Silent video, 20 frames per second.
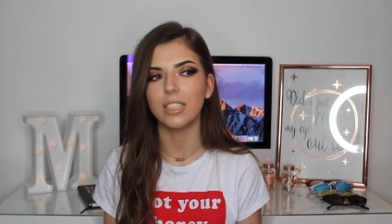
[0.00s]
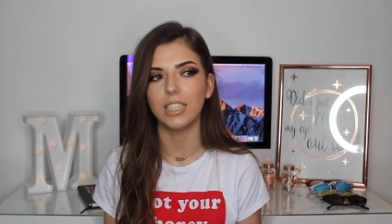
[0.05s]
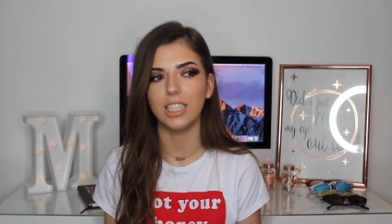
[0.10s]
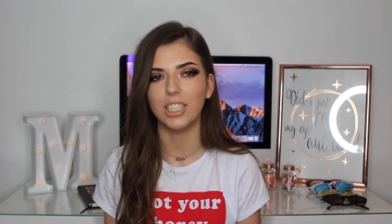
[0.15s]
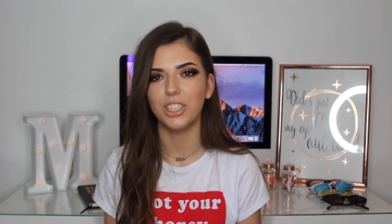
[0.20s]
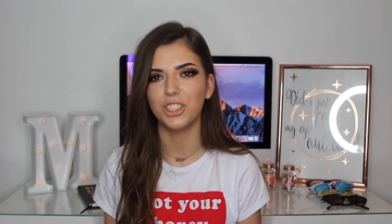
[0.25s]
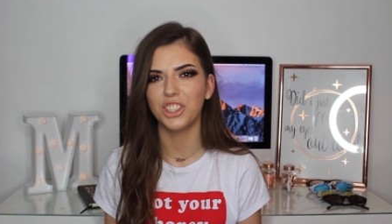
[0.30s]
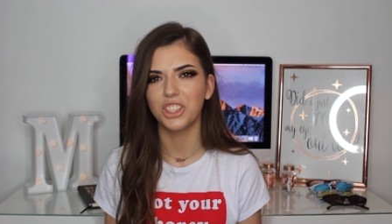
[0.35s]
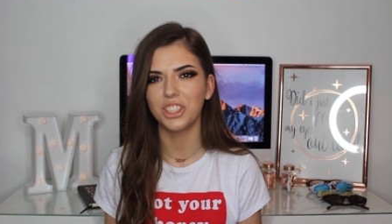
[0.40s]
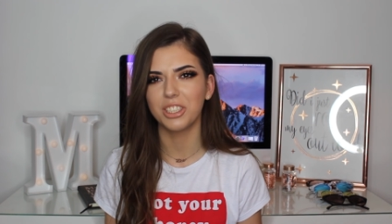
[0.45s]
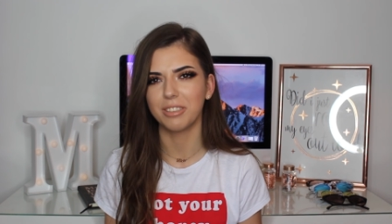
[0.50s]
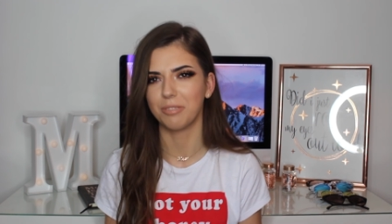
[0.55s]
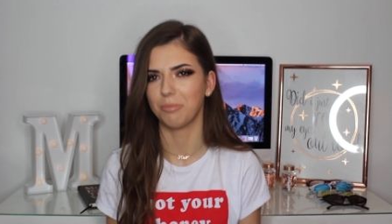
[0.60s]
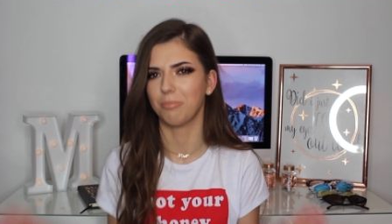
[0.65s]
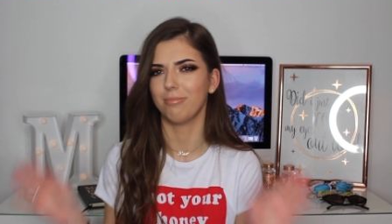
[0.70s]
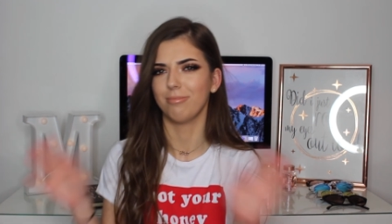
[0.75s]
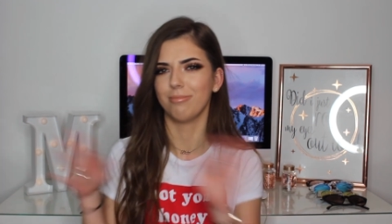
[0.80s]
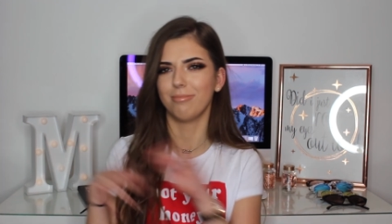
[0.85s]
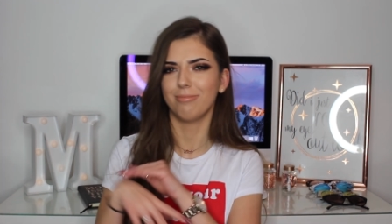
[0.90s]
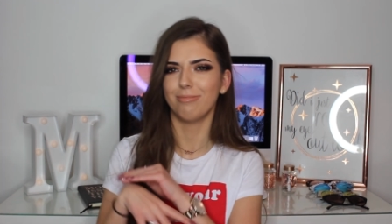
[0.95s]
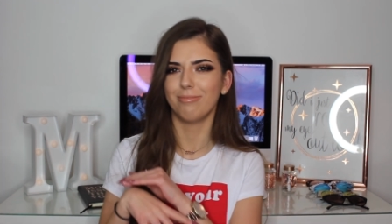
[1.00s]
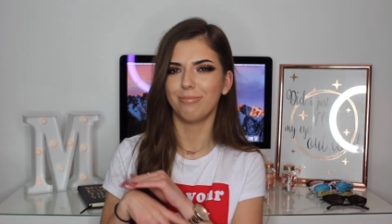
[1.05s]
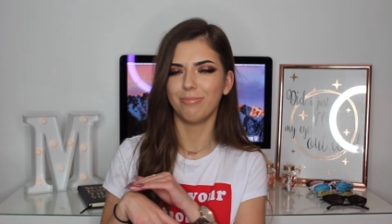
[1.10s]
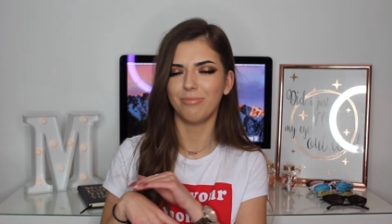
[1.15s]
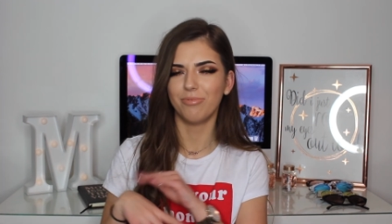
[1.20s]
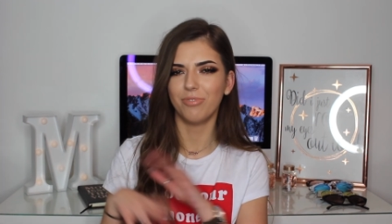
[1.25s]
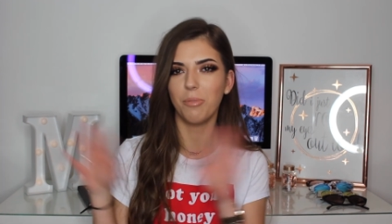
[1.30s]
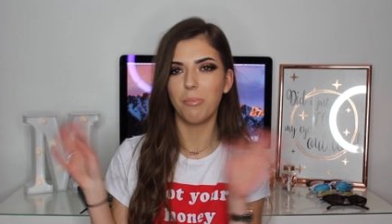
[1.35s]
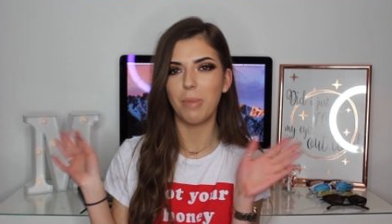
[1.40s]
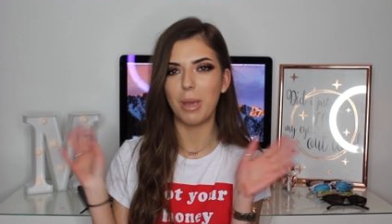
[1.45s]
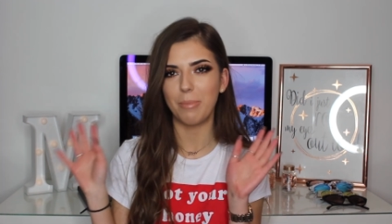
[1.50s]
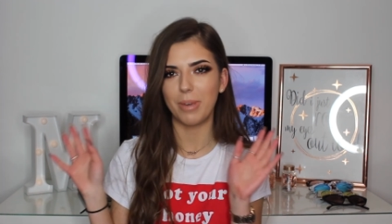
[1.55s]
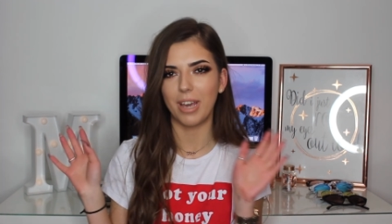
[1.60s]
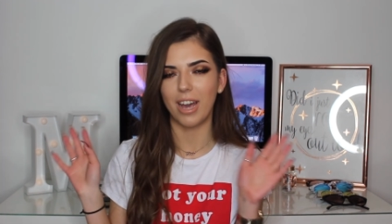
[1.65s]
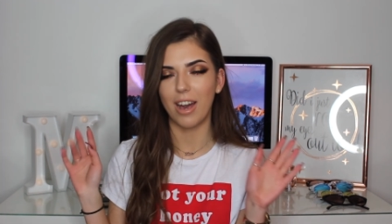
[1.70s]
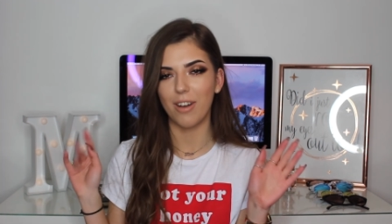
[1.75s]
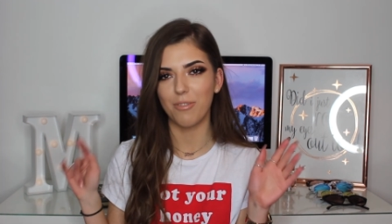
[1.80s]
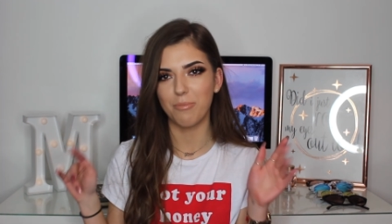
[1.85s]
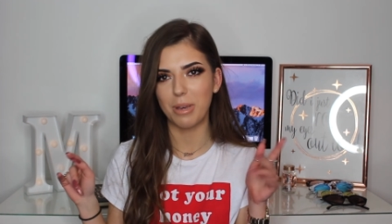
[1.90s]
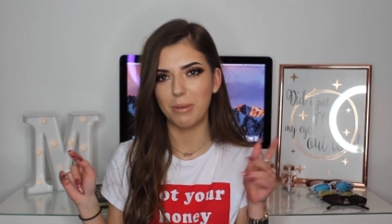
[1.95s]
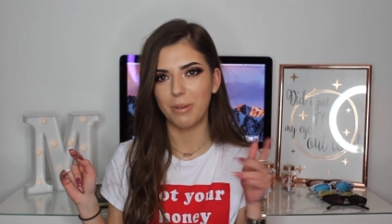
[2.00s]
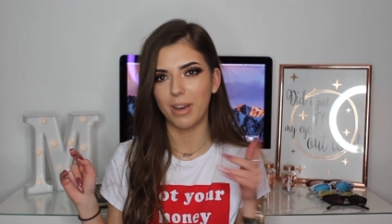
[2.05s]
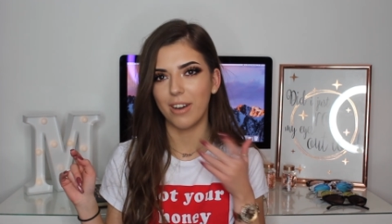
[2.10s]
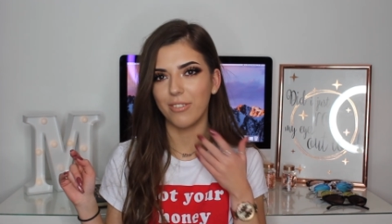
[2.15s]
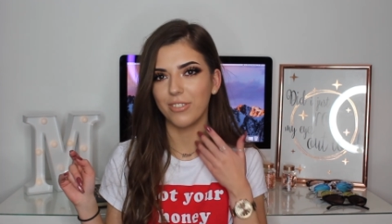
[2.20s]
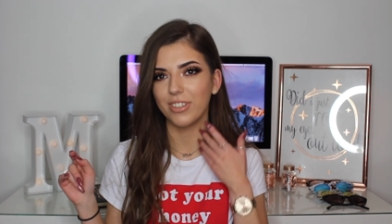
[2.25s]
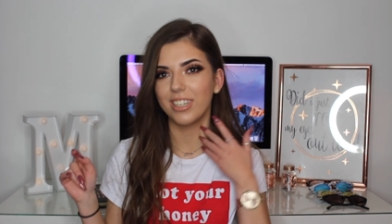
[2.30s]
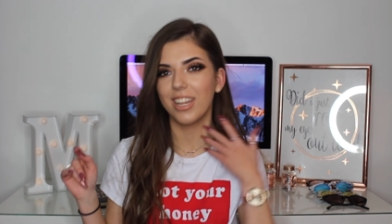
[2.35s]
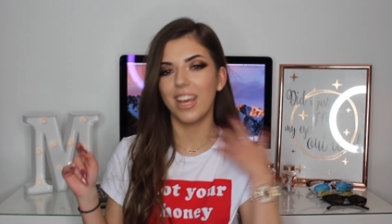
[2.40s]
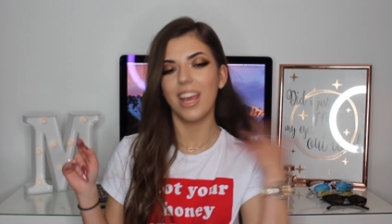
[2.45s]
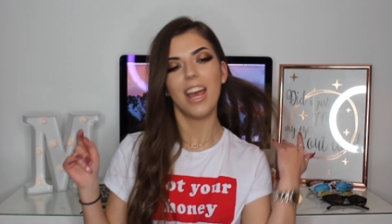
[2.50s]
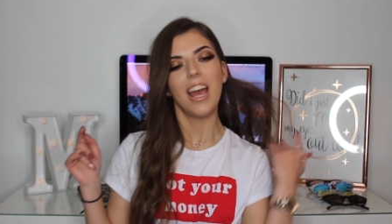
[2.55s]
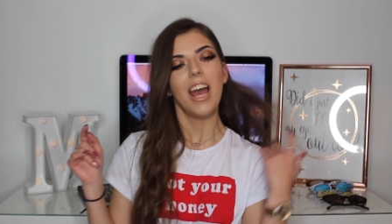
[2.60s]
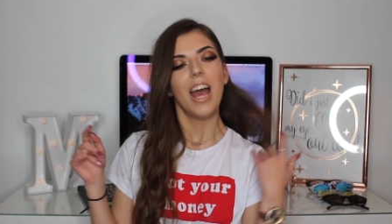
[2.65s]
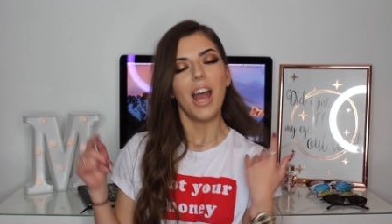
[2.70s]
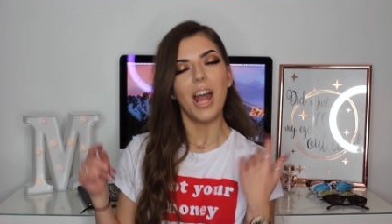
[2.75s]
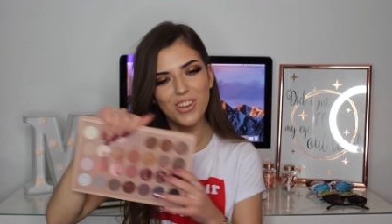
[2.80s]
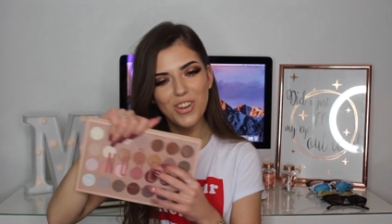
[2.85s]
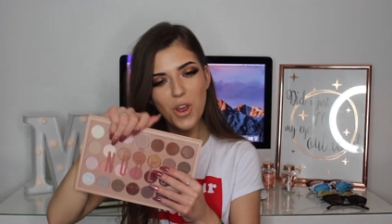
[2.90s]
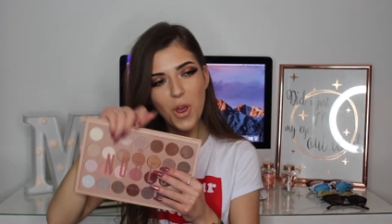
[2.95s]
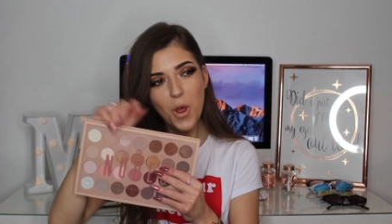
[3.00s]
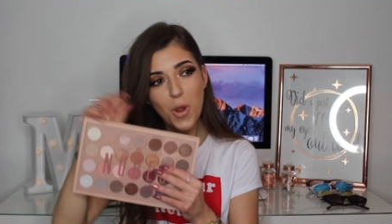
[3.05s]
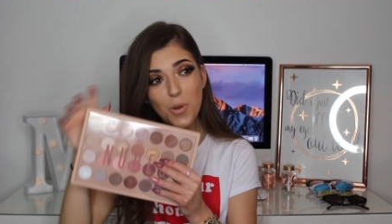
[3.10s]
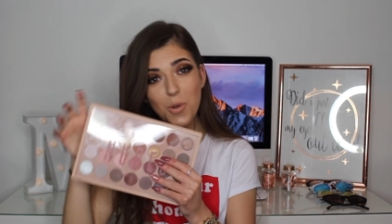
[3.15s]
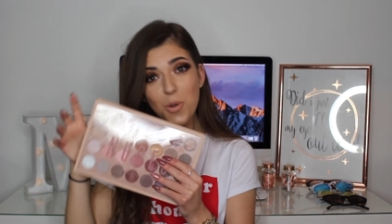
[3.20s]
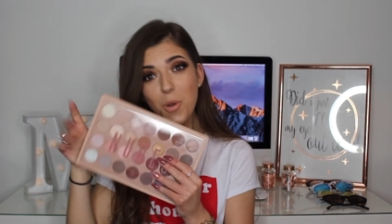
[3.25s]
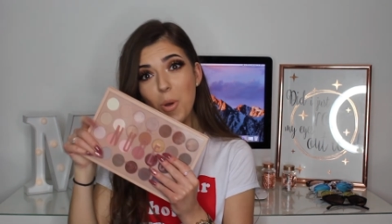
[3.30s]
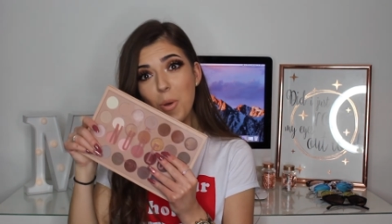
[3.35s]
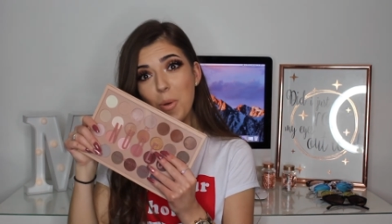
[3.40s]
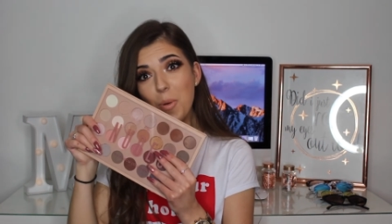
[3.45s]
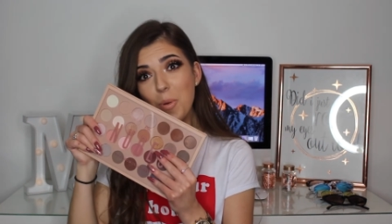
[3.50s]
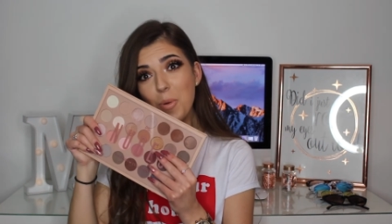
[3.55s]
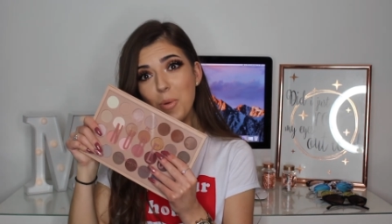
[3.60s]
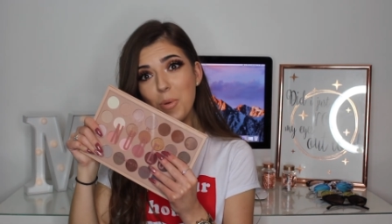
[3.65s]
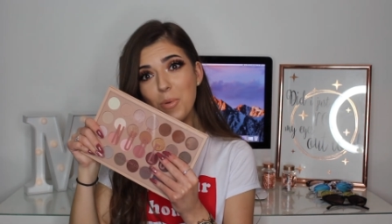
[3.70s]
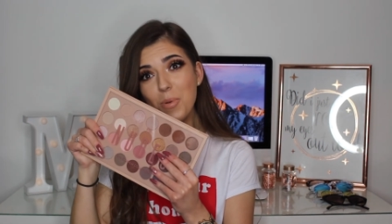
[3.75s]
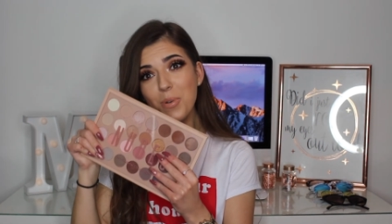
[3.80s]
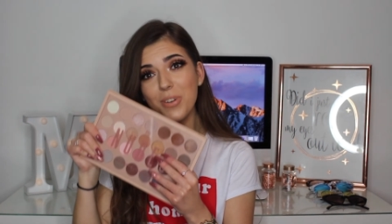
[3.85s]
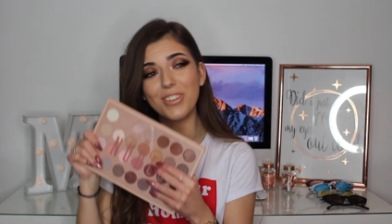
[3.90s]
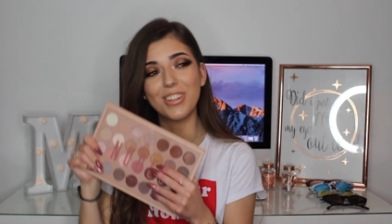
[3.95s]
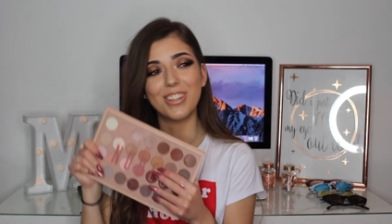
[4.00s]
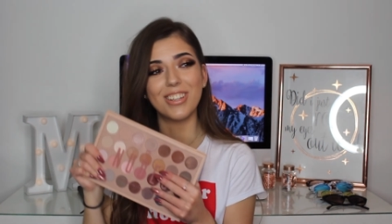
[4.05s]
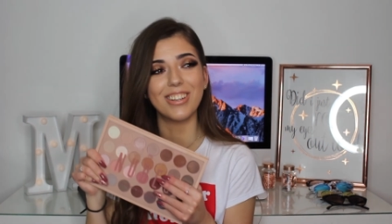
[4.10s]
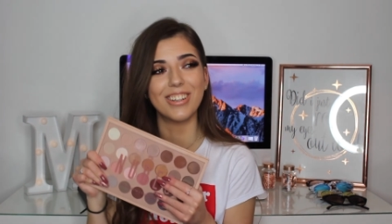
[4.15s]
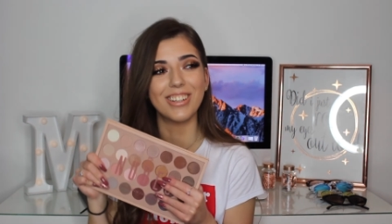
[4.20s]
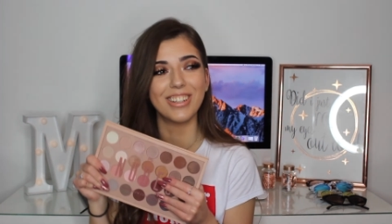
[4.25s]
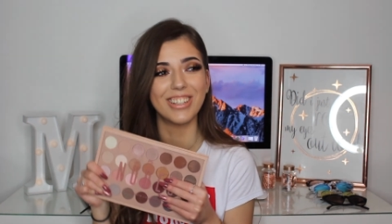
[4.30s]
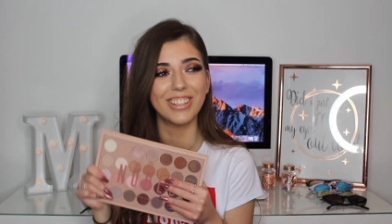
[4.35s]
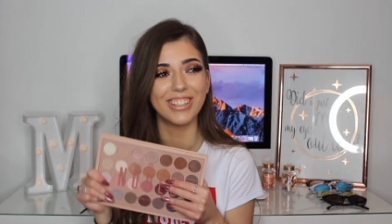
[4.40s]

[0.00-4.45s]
ish maybe I have maybe I haven't nudes